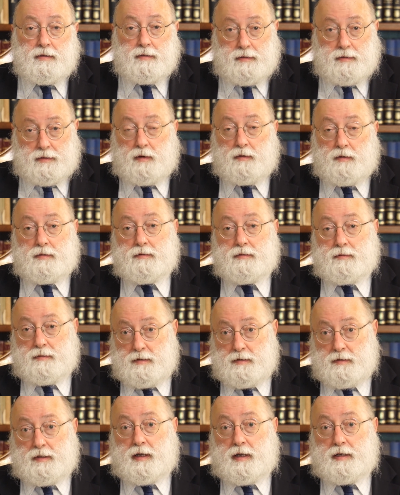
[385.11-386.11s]
So,
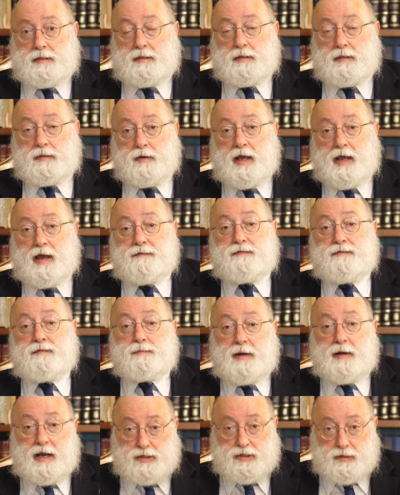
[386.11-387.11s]
yes, we have in
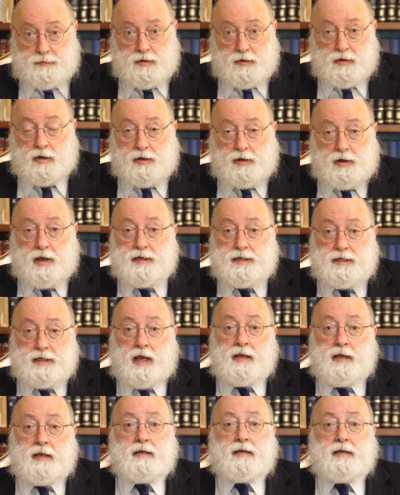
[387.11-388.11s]
Parsha
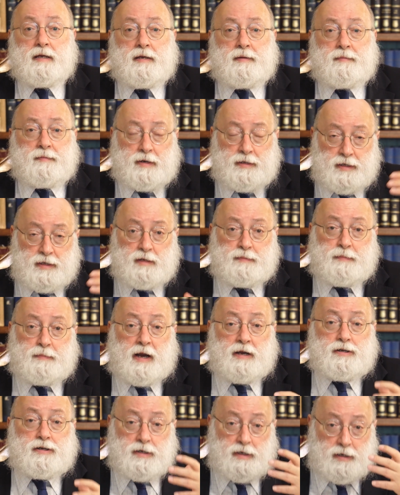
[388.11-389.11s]
Bechukesei, but in this
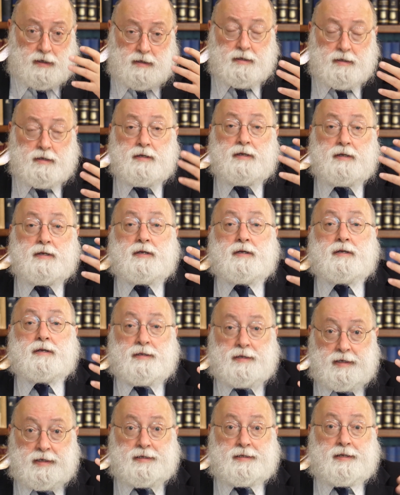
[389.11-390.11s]
Parsha
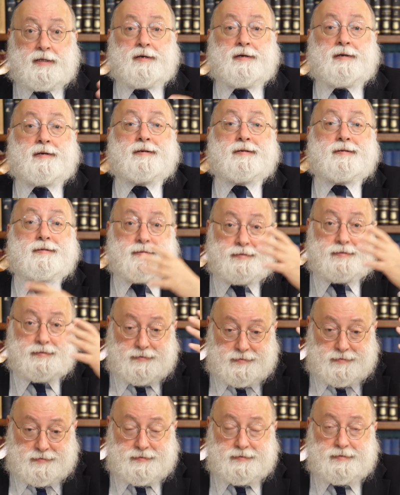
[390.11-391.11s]
is the
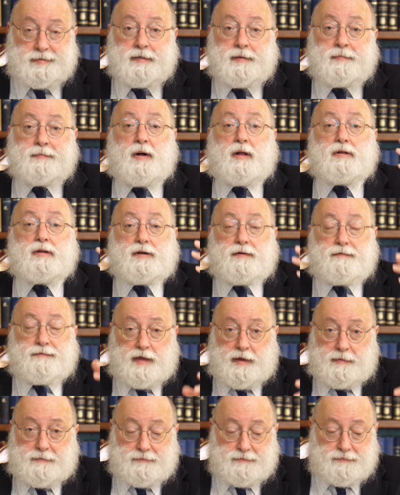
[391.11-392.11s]
bulk of them.